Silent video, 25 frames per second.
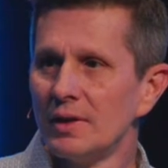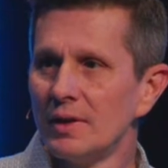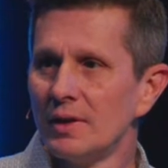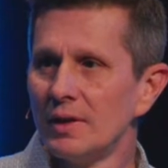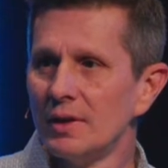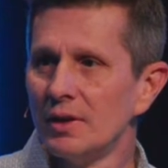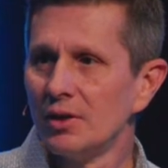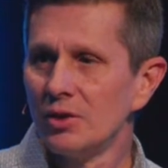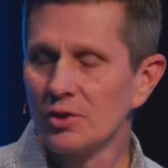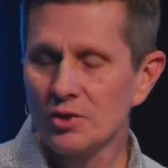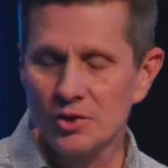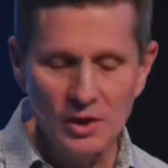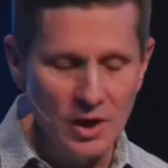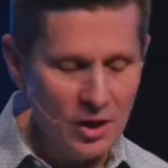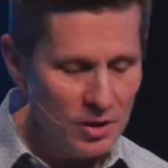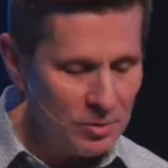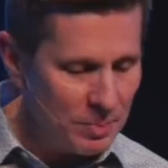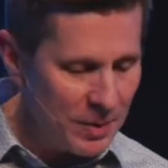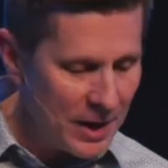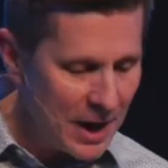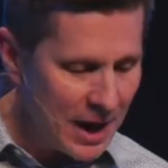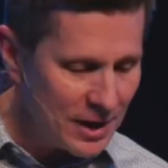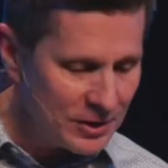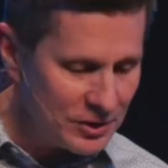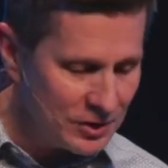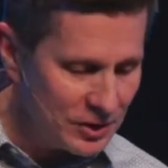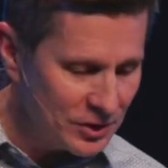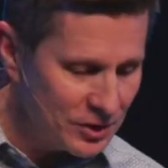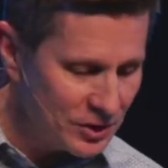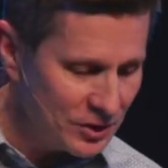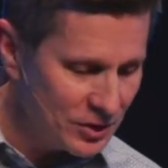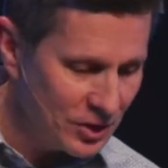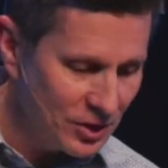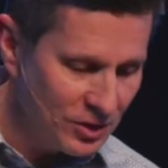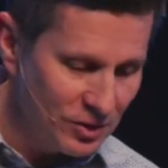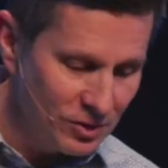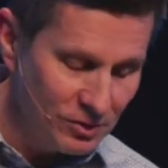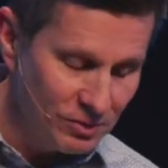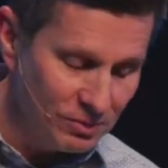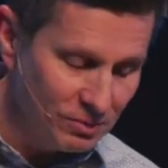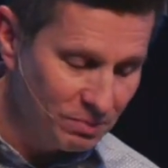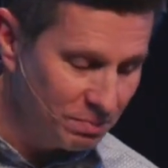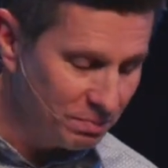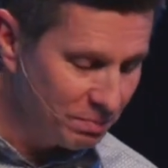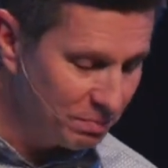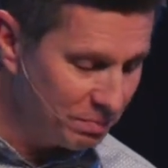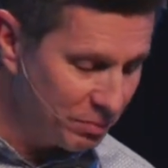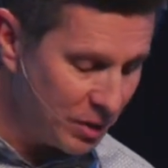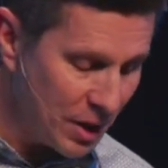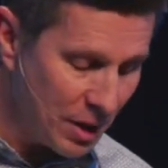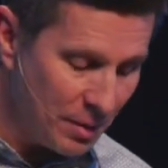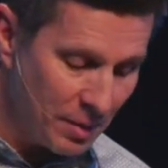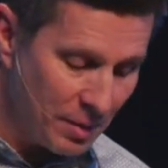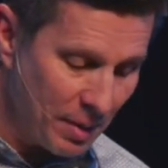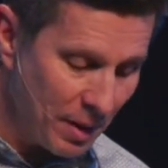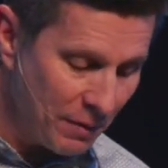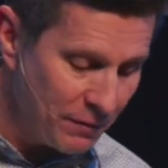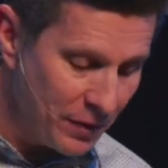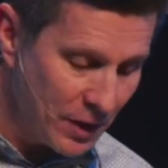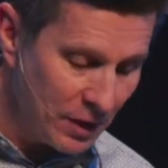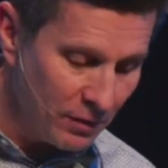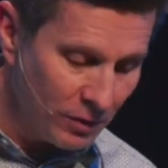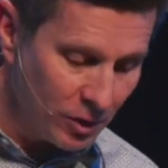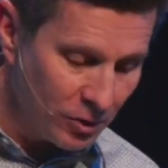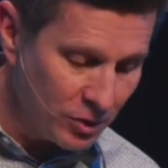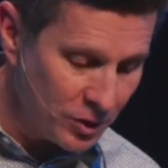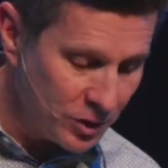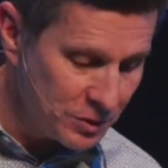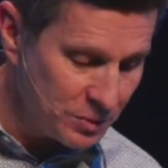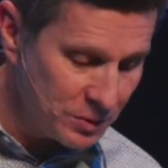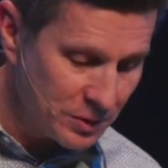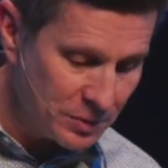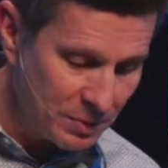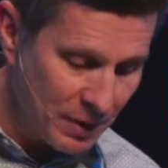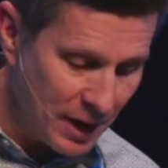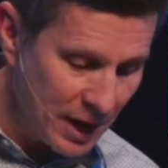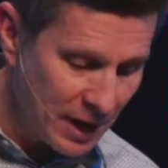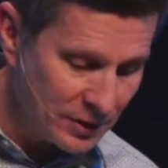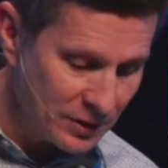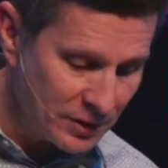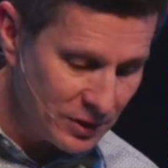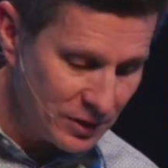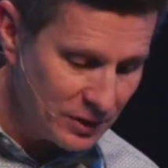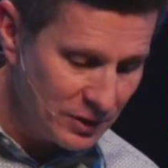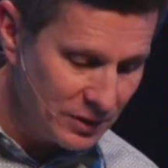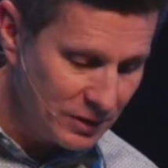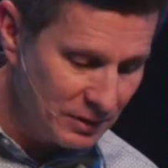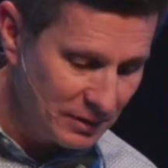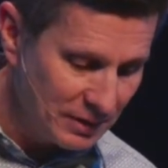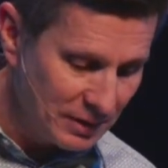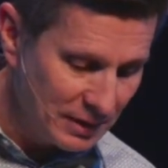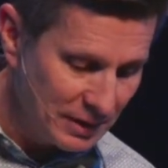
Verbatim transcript: There's another passage, it's a, probably my favorite Christmas passage.